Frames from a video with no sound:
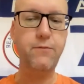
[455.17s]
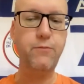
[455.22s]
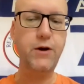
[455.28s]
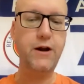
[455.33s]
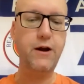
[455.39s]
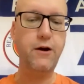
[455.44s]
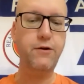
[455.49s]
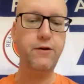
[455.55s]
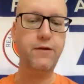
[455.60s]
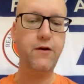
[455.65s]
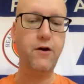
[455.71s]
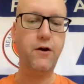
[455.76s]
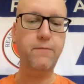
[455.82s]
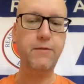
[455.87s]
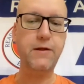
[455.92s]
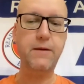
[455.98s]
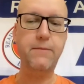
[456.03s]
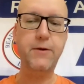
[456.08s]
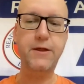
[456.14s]
and we know your
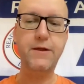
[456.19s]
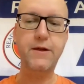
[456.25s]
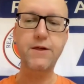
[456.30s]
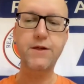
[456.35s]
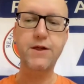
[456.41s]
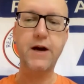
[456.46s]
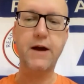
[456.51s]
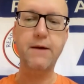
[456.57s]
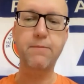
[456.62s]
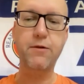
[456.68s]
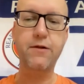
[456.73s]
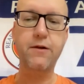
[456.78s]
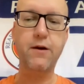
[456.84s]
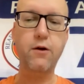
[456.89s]
time's limited, James.